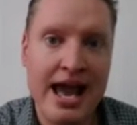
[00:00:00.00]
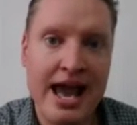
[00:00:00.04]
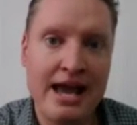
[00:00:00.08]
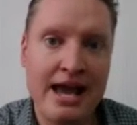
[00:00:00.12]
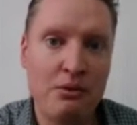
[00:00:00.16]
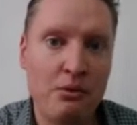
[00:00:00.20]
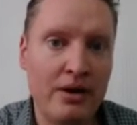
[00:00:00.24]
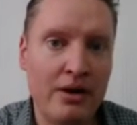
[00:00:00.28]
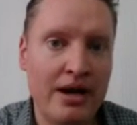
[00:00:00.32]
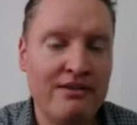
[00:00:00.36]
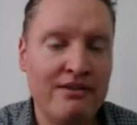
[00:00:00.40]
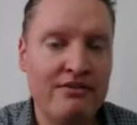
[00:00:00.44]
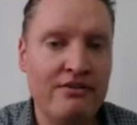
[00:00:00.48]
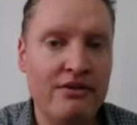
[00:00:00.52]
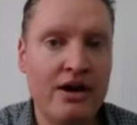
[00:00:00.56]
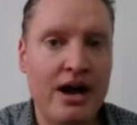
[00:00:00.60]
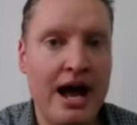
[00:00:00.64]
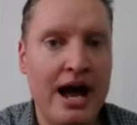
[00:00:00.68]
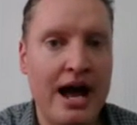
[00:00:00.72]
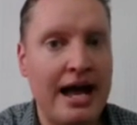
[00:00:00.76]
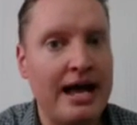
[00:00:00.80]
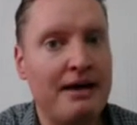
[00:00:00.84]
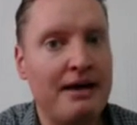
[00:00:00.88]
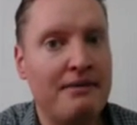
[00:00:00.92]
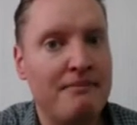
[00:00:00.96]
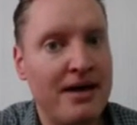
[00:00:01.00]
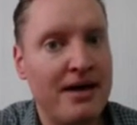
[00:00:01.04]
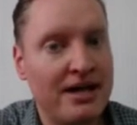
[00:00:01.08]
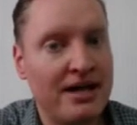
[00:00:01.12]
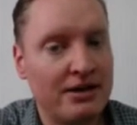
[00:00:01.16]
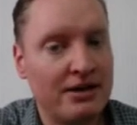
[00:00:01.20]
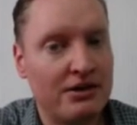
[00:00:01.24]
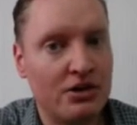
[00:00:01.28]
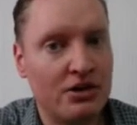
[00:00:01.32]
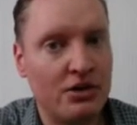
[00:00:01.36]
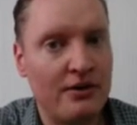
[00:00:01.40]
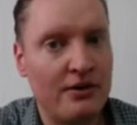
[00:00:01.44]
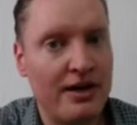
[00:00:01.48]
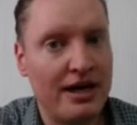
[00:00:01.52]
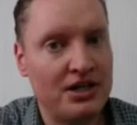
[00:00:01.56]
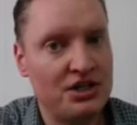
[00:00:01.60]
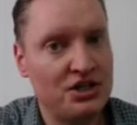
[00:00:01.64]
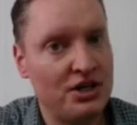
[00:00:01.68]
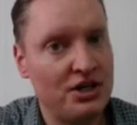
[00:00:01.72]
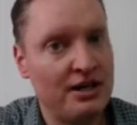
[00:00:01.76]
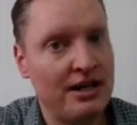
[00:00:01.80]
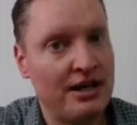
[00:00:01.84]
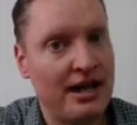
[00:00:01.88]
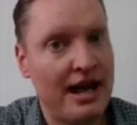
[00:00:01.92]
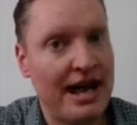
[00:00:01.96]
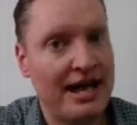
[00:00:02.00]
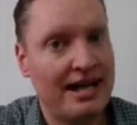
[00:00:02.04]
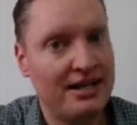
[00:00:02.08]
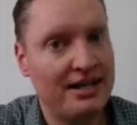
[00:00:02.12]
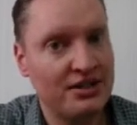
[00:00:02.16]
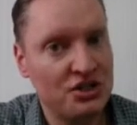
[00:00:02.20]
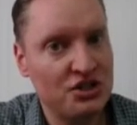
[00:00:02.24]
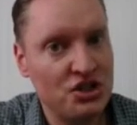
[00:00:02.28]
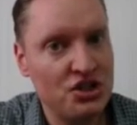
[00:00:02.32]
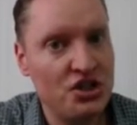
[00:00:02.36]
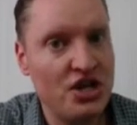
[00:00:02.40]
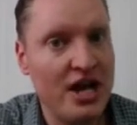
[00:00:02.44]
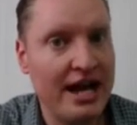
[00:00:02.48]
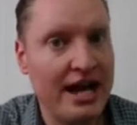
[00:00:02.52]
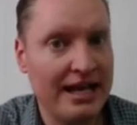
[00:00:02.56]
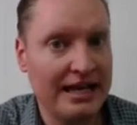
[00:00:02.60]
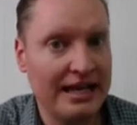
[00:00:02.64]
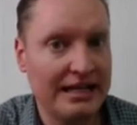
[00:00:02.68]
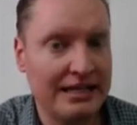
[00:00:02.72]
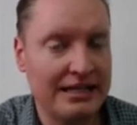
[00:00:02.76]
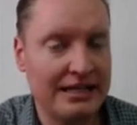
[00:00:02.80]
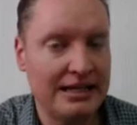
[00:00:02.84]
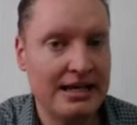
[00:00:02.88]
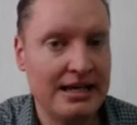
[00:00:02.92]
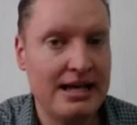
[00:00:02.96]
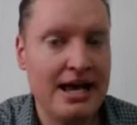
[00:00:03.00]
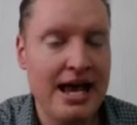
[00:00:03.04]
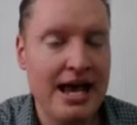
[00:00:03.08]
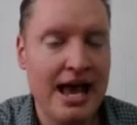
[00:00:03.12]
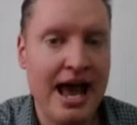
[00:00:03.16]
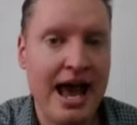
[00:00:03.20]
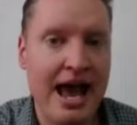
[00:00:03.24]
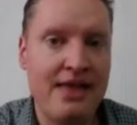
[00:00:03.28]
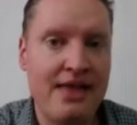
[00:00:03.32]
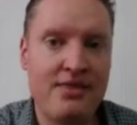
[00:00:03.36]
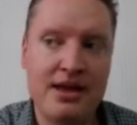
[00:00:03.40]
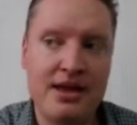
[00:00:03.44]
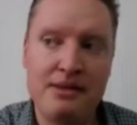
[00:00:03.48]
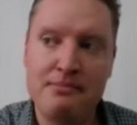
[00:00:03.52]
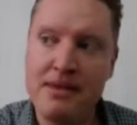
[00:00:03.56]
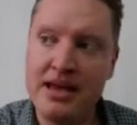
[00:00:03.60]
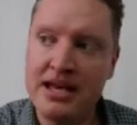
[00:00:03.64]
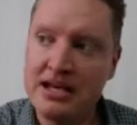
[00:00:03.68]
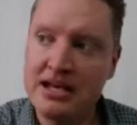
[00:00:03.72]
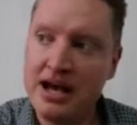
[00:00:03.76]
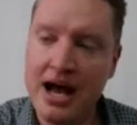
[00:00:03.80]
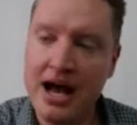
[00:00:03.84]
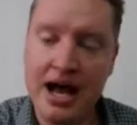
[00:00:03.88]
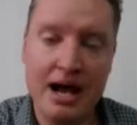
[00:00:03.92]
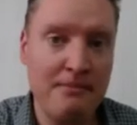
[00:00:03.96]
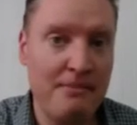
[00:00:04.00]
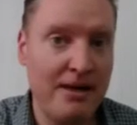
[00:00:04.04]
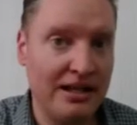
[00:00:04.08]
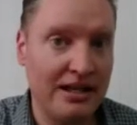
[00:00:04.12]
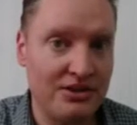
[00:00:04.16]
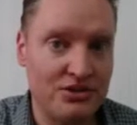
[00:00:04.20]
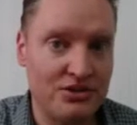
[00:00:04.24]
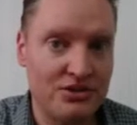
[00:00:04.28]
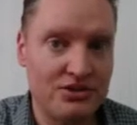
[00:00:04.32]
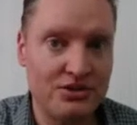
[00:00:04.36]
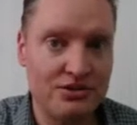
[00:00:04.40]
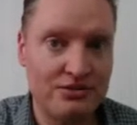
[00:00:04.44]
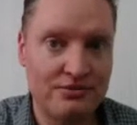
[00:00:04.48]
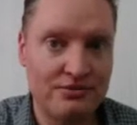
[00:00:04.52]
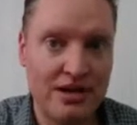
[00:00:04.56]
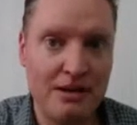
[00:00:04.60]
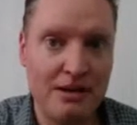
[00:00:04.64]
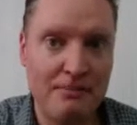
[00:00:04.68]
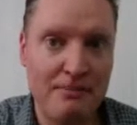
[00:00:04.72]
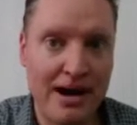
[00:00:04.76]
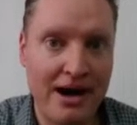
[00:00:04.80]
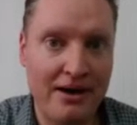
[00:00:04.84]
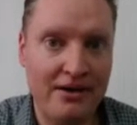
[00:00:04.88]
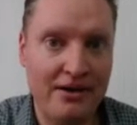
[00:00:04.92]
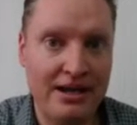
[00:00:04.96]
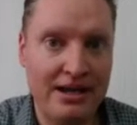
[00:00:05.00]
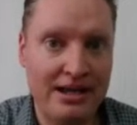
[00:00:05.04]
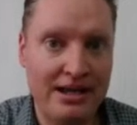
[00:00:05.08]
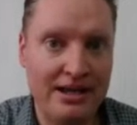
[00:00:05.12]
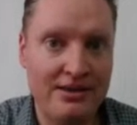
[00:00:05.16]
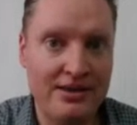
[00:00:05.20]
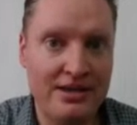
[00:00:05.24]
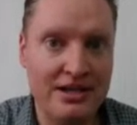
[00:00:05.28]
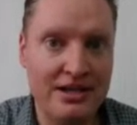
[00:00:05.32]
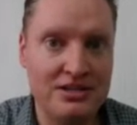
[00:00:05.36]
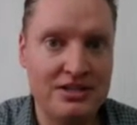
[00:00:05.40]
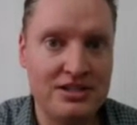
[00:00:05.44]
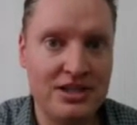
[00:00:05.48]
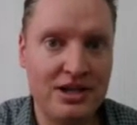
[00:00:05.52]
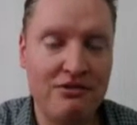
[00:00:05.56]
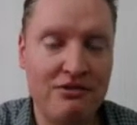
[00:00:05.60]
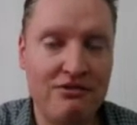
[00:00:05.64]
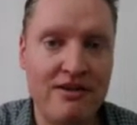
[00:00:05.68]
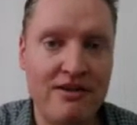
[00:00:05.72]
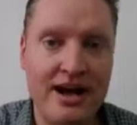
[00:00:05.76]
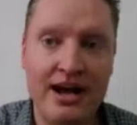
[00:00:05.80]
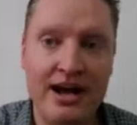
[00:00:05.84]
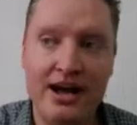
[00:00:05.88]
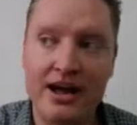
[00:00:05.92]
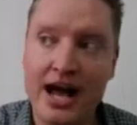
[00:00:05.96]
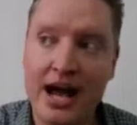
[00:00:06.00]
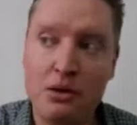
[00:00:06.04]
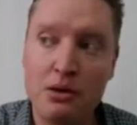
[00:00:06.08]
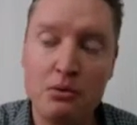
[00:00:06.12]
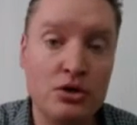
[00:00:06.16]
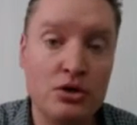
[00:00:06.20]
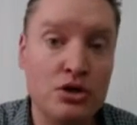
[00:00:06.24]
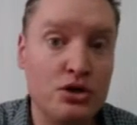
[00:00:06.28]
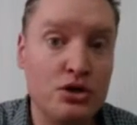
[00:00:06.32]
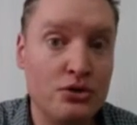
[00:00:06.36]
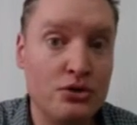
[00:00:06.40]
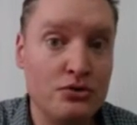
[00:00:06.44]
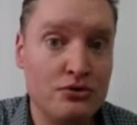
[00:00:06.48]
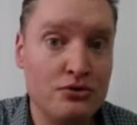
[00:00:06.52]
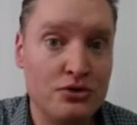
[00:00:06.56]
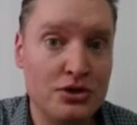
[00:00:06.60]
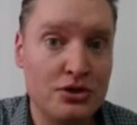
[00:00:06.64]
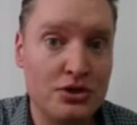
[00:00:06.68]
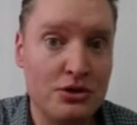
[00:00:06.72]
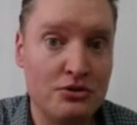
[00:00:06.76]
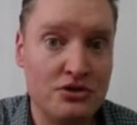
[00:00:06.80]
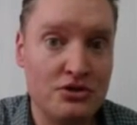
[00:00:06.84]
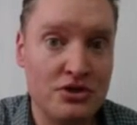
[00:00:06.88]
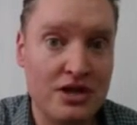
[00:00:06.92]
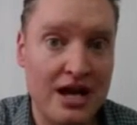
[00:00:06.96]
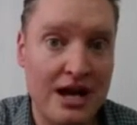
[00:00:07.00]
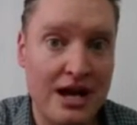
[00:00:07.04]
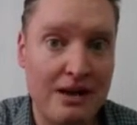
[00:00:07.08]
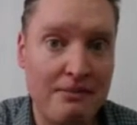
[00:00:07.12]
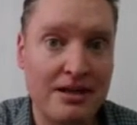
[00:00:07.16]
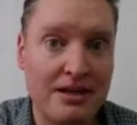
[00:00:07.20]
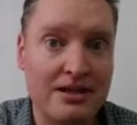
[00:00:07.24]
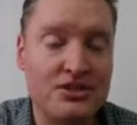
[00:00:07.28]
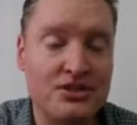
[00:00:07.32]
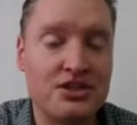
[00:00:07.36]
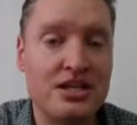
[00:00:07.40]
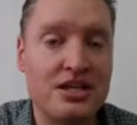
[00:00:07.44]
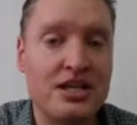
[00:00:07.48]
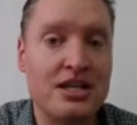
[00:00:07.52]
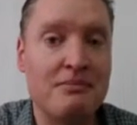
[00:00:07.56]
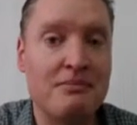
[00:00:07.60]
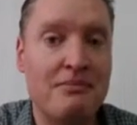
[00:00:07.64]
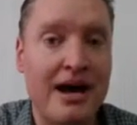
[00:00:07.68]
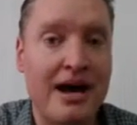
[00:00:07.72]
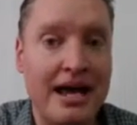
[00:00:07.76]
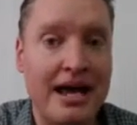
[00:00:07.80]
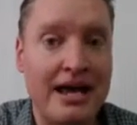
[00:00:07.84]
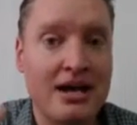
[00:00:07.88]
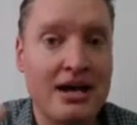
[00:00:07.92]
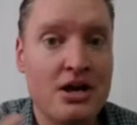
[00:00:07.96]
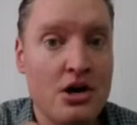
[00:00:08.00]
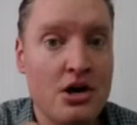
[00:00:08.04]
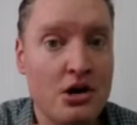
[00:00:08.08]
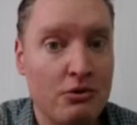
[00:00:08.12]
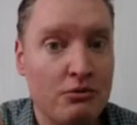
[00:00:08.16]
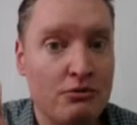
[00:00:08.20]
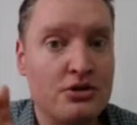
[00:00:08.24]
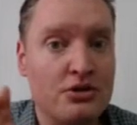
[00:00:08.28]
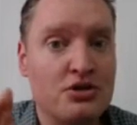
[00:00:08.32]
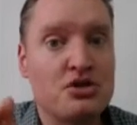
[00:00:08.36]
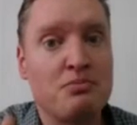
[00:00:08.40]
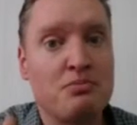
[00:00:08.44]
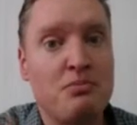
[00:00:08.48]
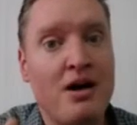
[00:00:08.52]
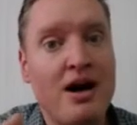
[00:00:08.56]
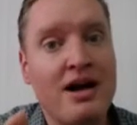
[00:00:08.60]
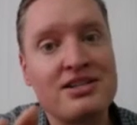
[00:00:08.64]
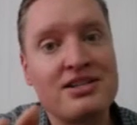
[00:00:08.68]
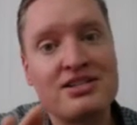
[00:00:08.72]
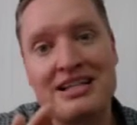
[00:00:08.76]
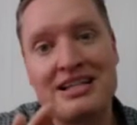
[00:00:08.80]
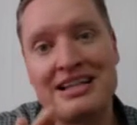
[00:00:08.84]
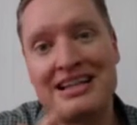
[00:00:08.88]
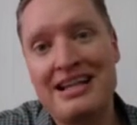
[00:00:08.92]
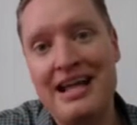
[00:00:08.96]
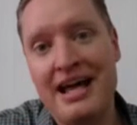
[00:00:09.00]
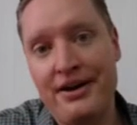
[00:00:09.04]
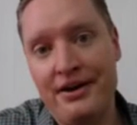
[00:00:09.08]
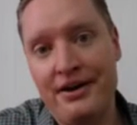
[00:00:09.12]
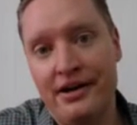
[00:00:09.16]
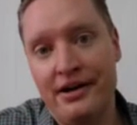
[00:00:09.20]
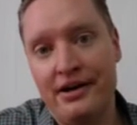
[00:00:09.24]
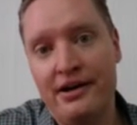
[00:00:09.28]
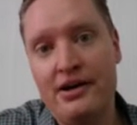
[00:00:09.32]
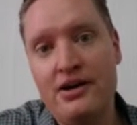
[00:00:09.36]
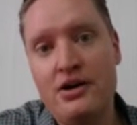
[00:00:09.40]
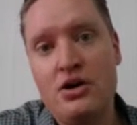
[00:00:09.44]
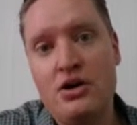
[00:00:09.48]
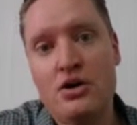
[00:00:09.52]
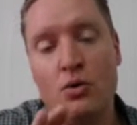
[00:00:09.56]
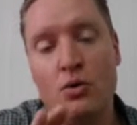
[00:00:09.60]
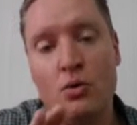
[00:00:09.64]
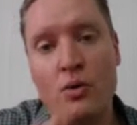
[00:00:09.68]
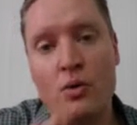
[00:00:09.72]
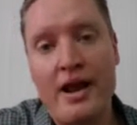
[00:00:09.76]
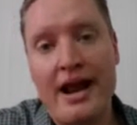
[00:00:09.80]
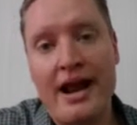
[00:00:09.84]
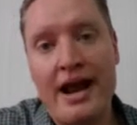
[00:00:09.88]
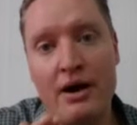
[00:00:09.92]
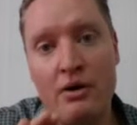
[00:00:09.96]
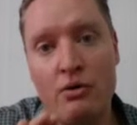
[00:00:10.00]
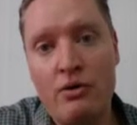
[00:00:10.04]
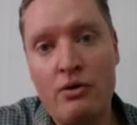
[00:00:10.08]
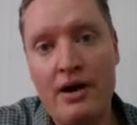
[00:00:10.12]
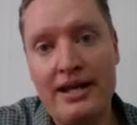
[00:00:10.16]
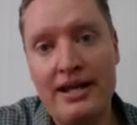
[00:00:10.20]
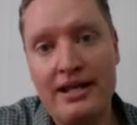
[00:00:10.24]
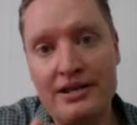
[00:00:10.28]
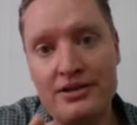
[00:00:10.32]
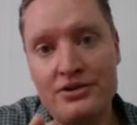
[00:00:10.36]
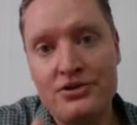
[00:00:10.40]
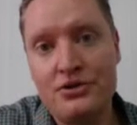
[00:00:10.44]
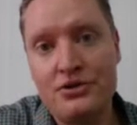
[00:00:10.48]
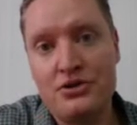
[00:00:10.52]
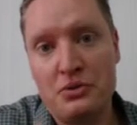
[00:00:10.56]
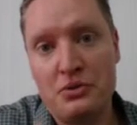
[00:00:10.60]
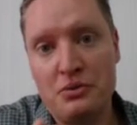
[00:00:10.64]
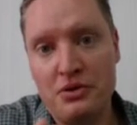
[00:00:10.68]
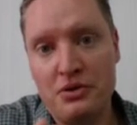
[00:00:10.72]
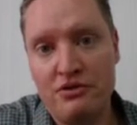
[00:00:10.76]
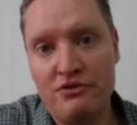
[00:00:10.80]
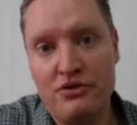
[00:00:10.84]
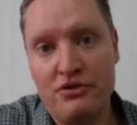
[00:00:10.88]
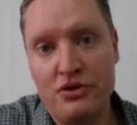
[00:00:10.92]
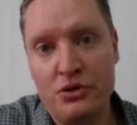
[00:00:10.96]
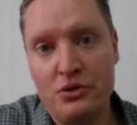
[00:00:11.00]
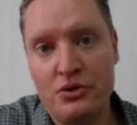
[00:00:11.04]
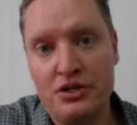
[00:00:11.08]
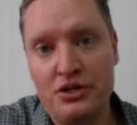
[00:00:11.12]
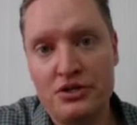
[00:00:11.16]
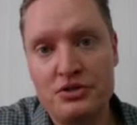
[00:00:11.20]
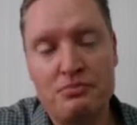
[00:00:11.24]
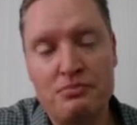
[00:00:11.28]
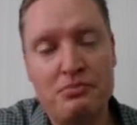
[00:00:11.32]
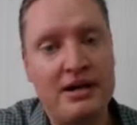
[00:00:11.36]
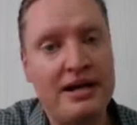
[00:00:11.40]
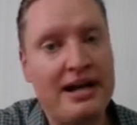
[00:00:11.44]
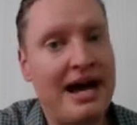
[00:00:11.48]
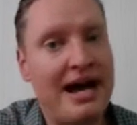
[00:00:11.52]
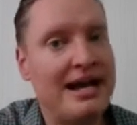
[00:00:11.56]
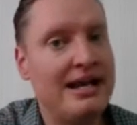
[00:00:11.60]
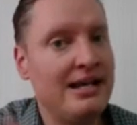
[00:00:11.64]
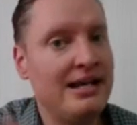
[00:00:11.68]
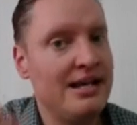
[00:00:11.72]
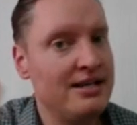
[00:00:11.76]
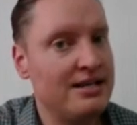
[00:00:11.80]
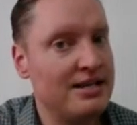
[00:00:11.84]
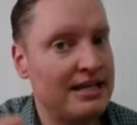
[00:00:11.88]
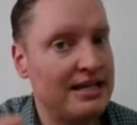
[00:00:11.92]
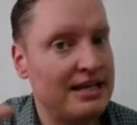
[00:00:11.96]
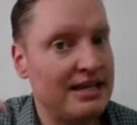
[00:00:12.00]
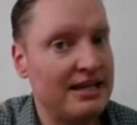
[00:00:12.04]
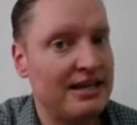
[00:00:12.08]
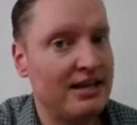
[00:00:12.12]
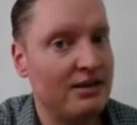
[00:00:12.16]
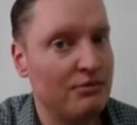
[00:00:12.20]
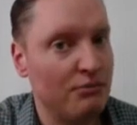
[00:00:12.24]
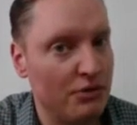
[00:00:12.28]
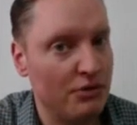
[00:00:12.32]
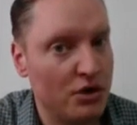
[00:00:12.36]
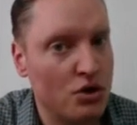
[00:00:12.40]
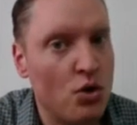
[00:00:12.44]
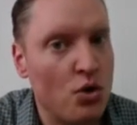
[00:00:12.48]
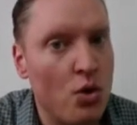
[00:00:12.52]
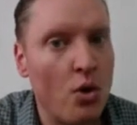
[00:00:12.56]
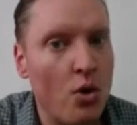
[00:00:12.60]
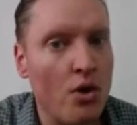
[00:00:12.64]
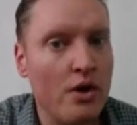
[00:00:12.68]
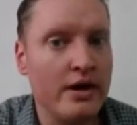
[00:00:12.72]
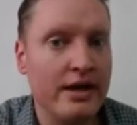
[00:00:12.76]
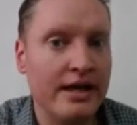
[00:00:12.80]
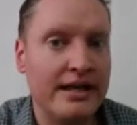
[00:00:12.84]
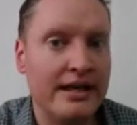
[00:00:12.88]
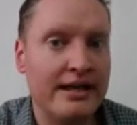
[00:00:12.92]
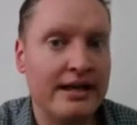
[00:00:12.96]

And whenever I make a correction, I can check it and then make comments about it in the Excel file. I will use those comments in my response letter when I write it to the reviewers. But I need to record